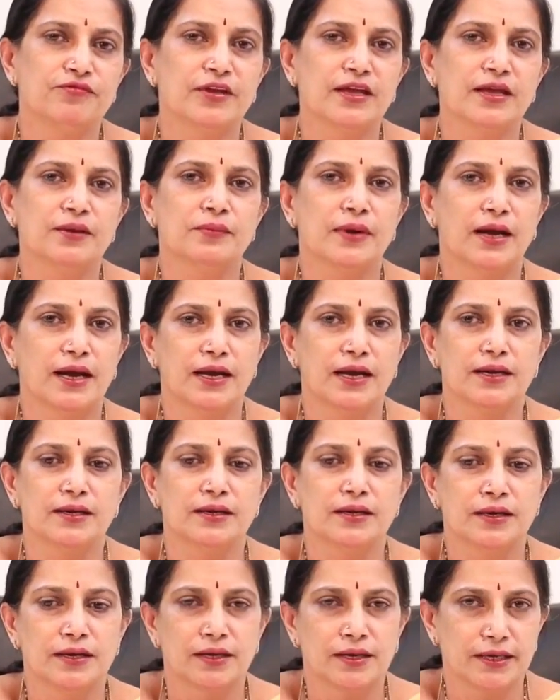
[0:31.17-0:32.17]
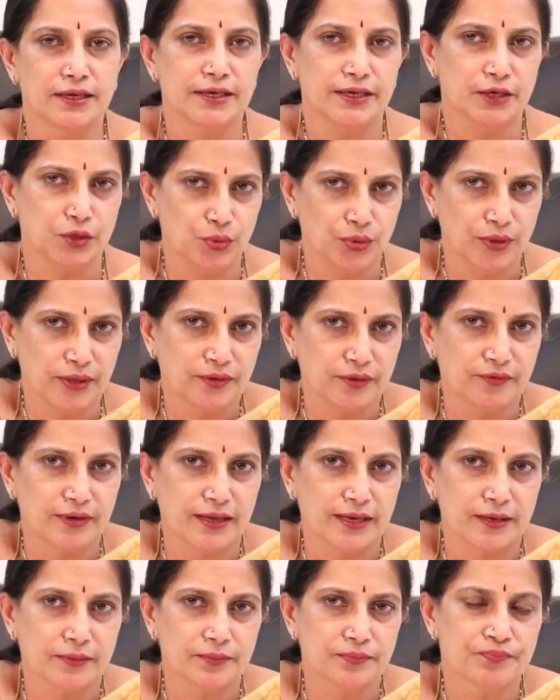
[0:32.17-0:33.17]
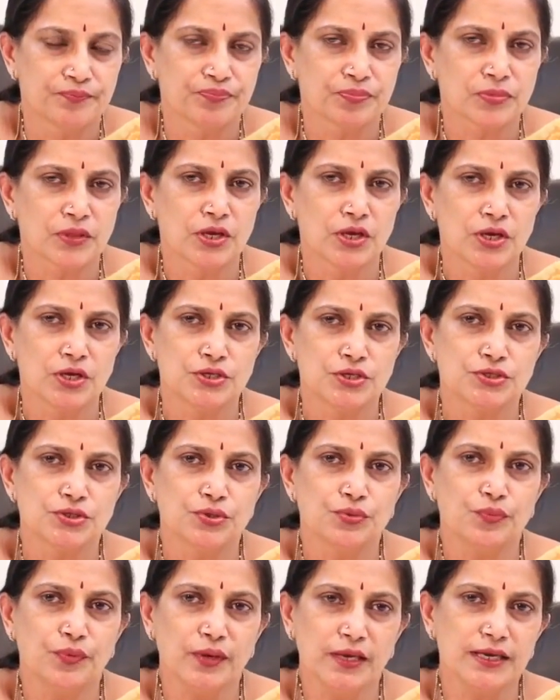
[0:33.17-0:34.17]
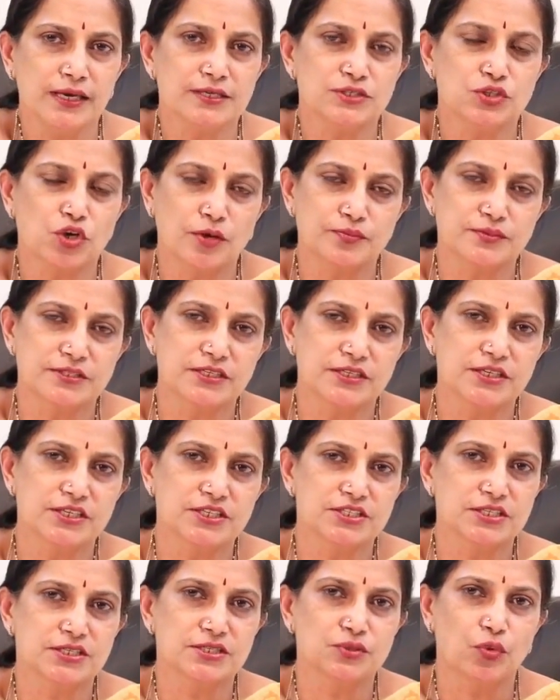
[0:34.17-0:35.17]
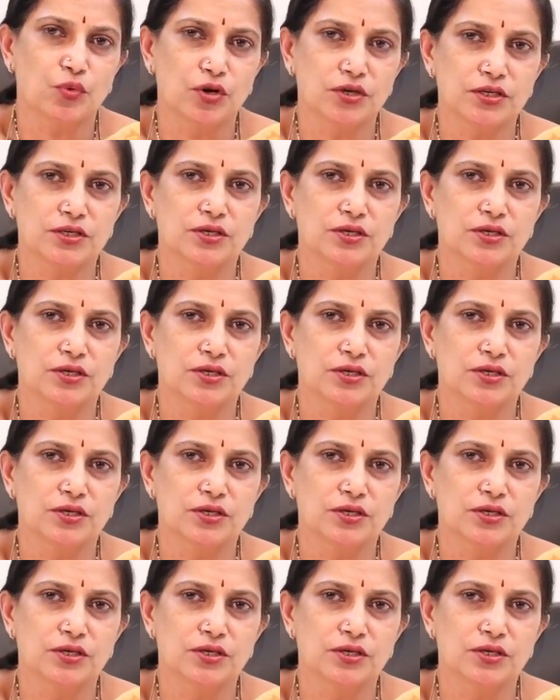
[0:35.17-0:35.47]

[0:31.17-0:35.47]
fame, and really doing well. So we as obstetricians,